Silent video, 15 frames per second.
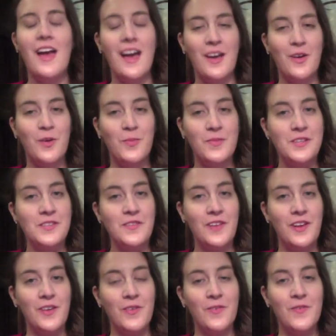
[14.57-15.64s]
I hope this
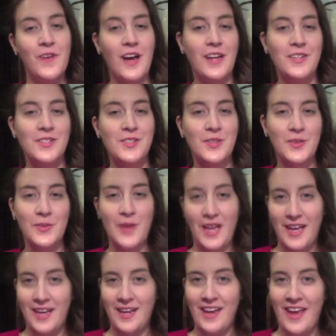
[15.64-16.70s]
video finds you in